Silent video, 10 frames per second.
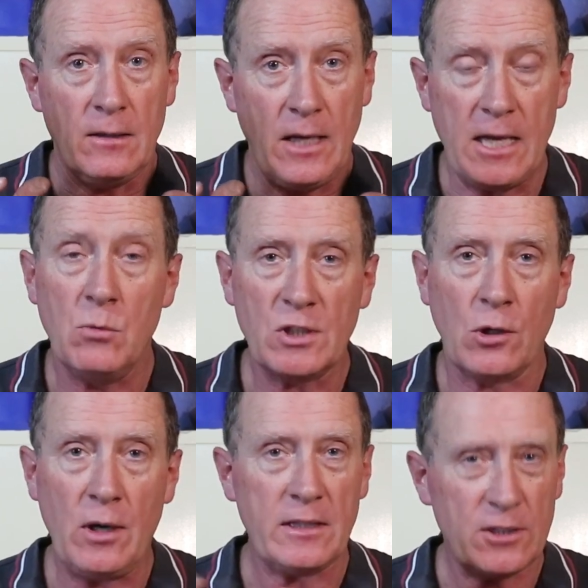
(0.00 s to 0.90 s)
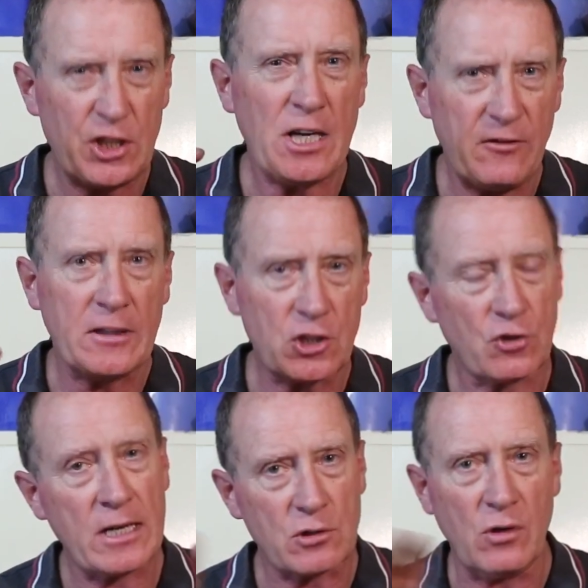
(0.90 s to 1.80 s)
he was like the chief
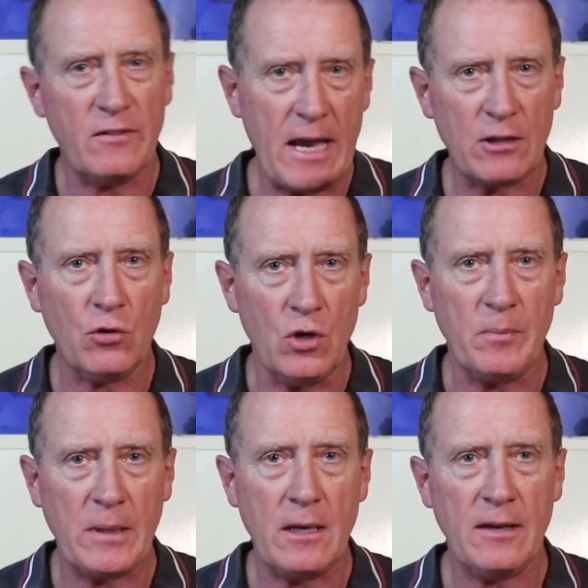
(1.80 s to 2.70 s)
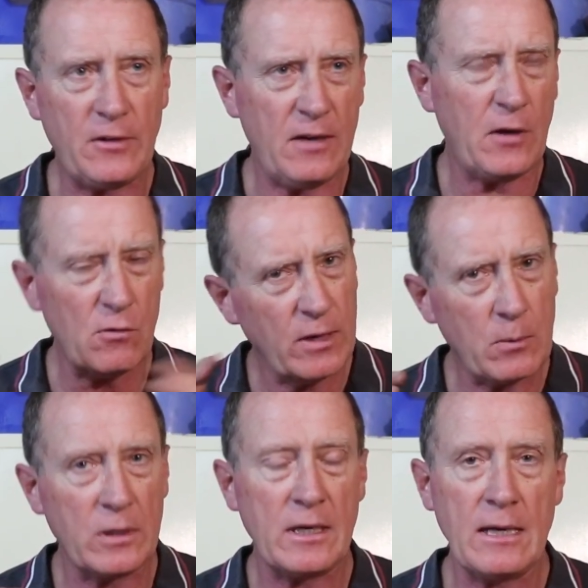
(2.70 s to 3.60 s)
instructor of our group. If you really
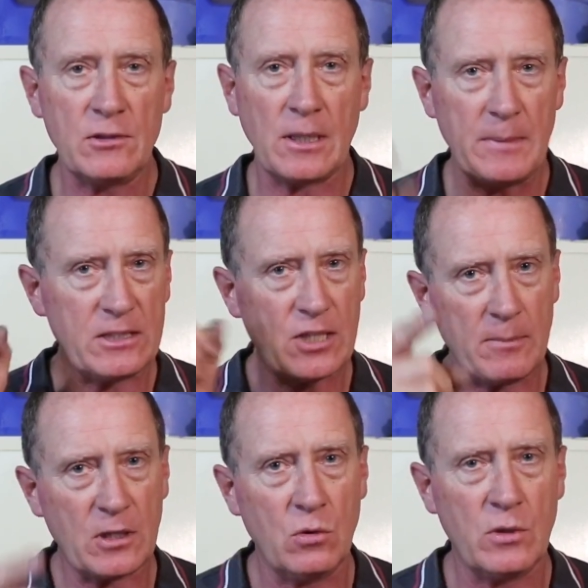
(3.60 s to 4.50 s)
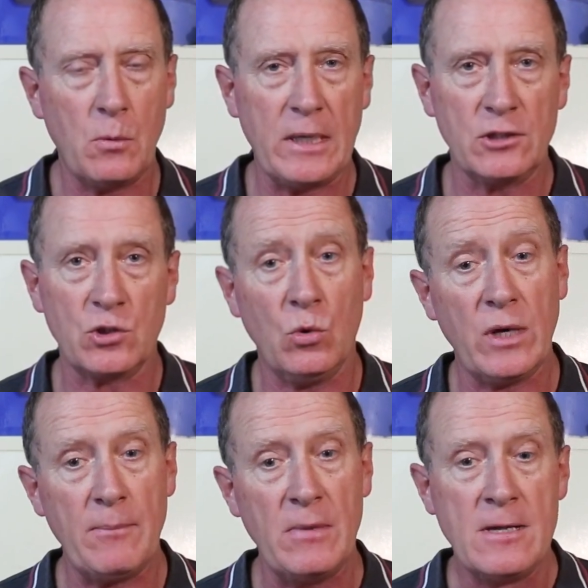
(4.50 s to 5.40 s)
want to know something technical, you went and saw
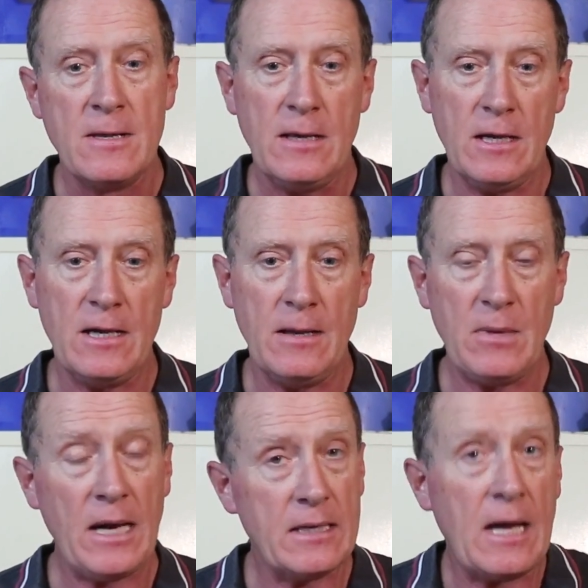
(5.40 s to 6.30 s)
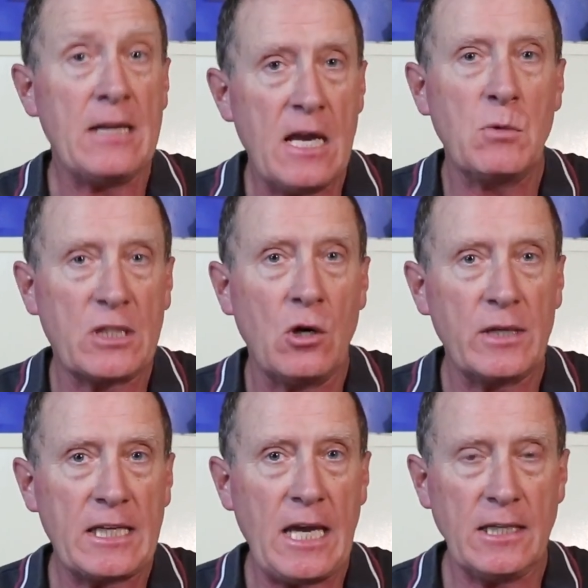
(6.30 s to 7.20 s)
him. And he would kind
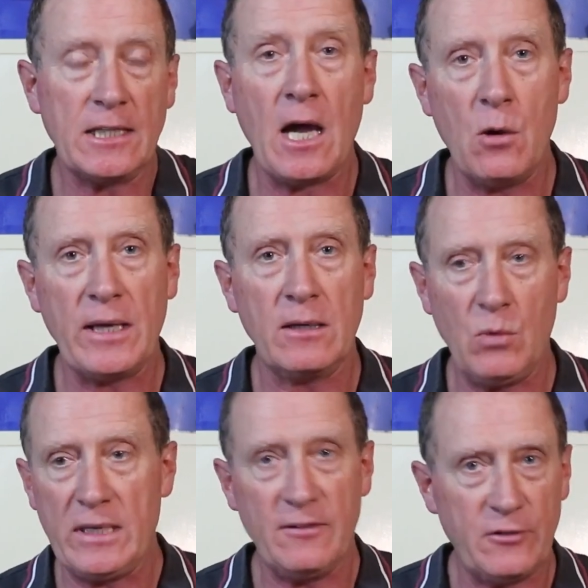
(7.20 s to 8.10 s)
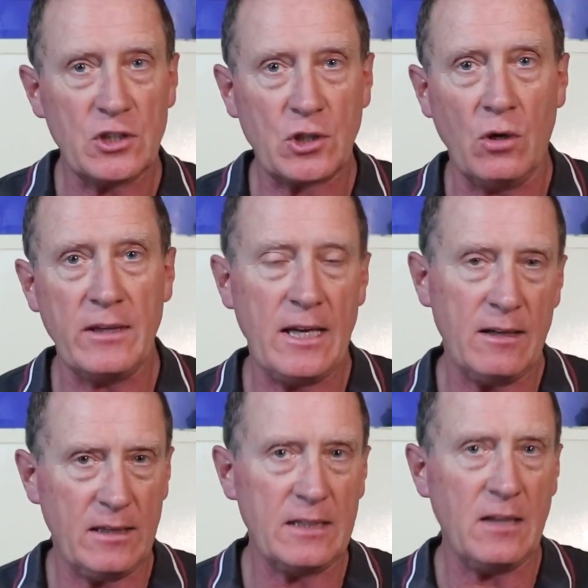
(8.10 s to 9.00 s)
of get you going when you first got
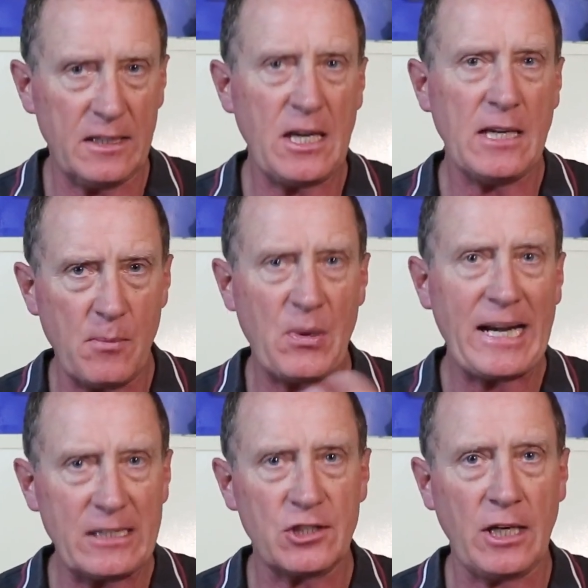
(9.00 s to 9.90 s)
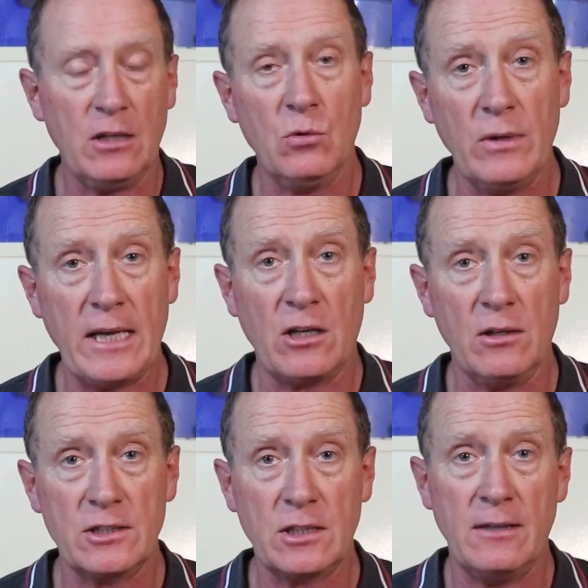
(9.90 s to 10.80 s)
there and get you practicing and all that
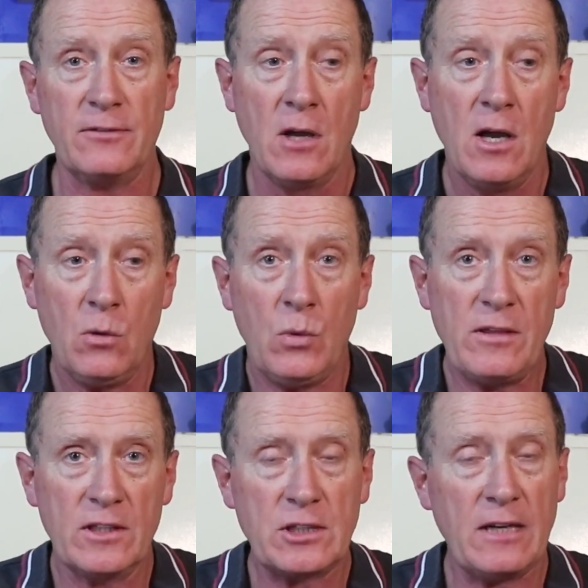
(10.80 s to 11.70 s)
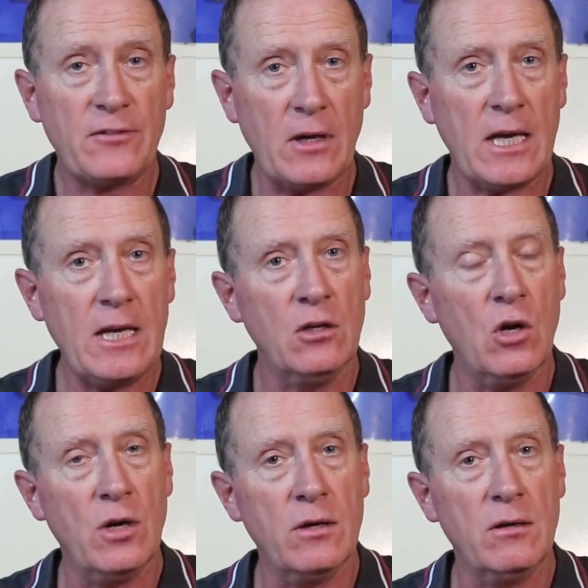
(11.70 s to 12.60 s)
kind of stuff with the stuff that he
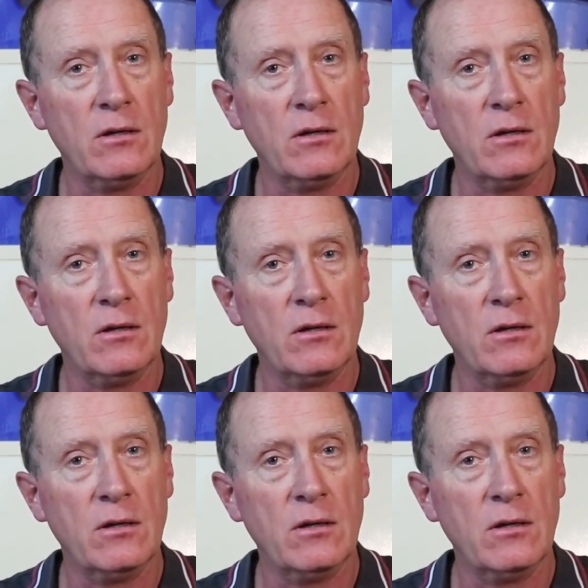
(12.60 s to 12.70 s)
learnt